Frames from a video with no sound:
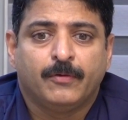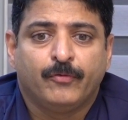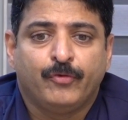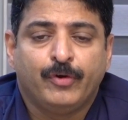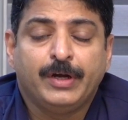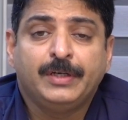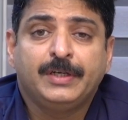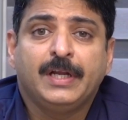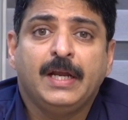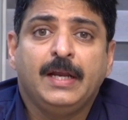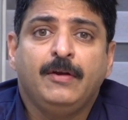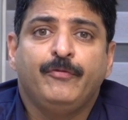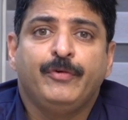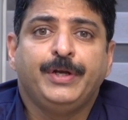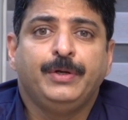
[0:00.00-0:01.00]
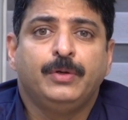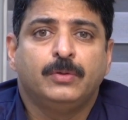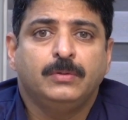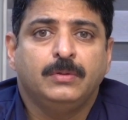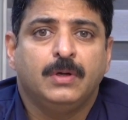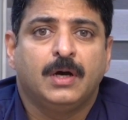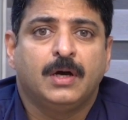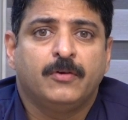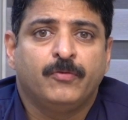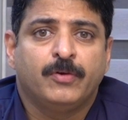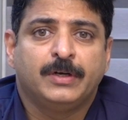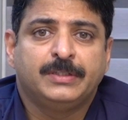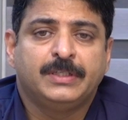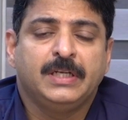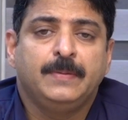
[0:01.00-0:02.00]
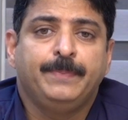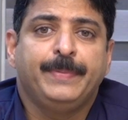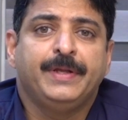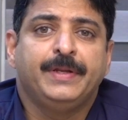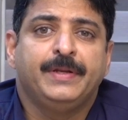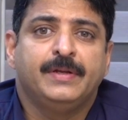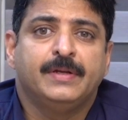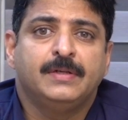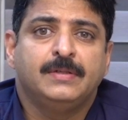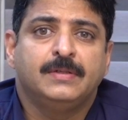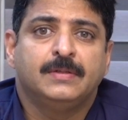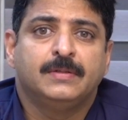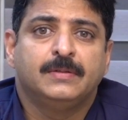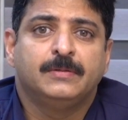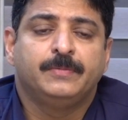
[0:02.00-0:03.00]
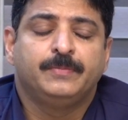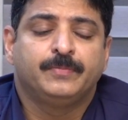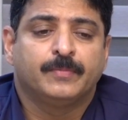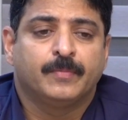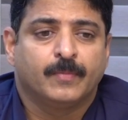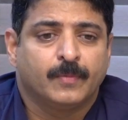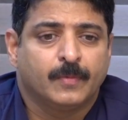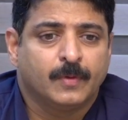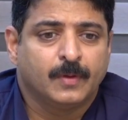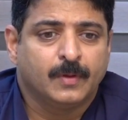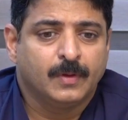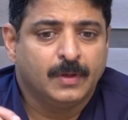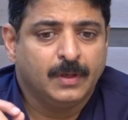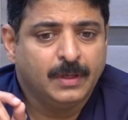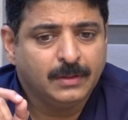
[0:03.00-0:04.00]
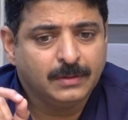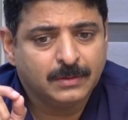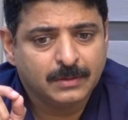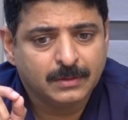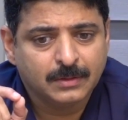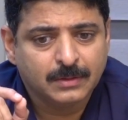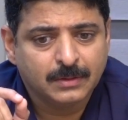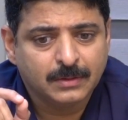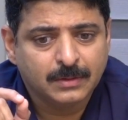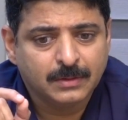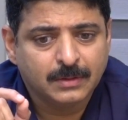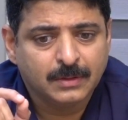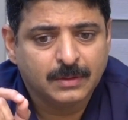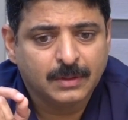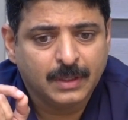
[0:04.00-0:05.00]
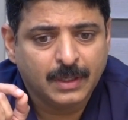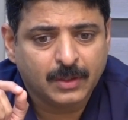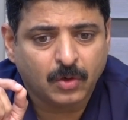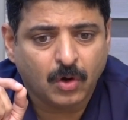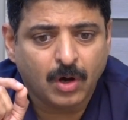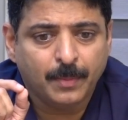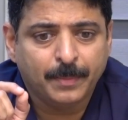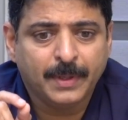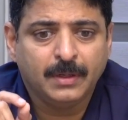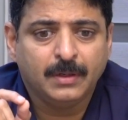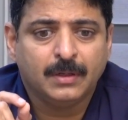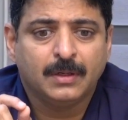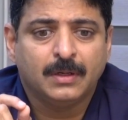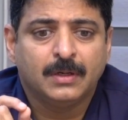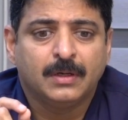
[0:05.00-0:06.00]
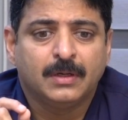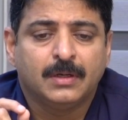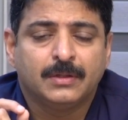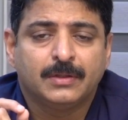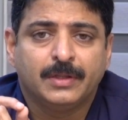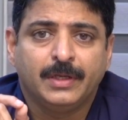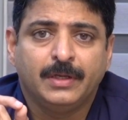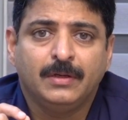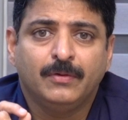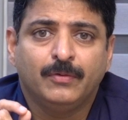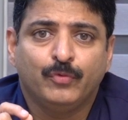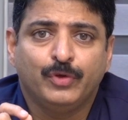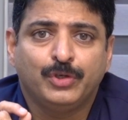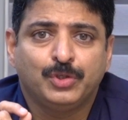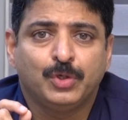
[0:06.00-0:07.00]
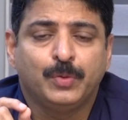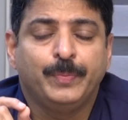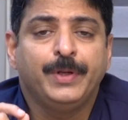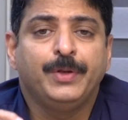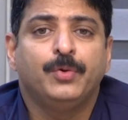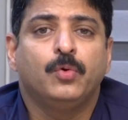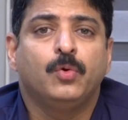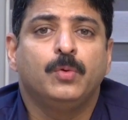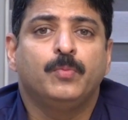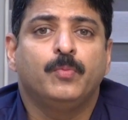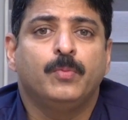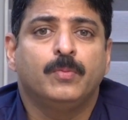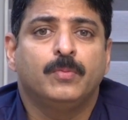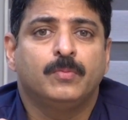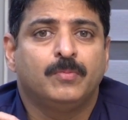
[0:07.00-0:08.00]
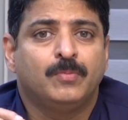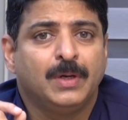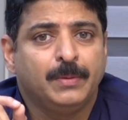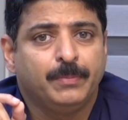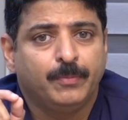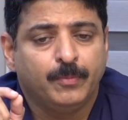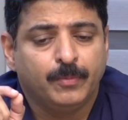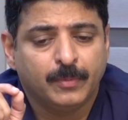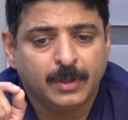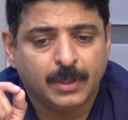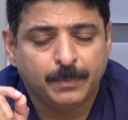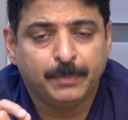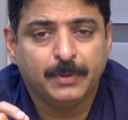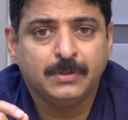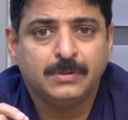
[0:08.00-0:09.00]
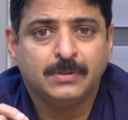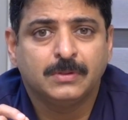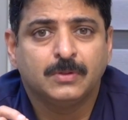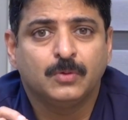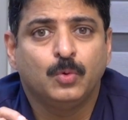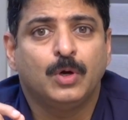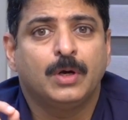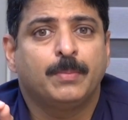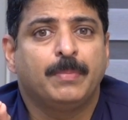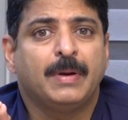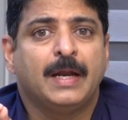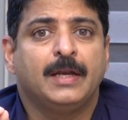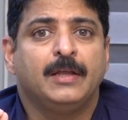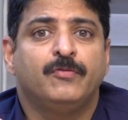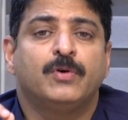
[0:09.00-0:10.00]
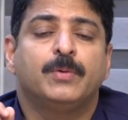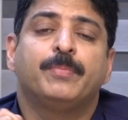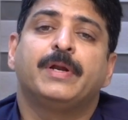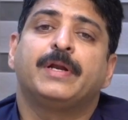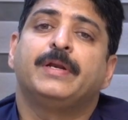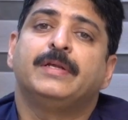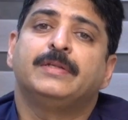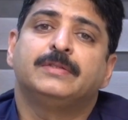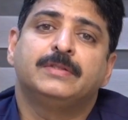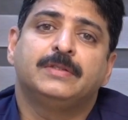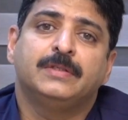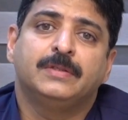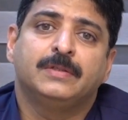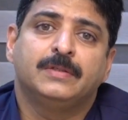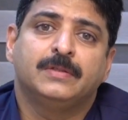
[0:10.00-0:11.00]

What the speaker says: Fertile window or fertile period is a common thing which should be known by couples who are planning for pregnancy.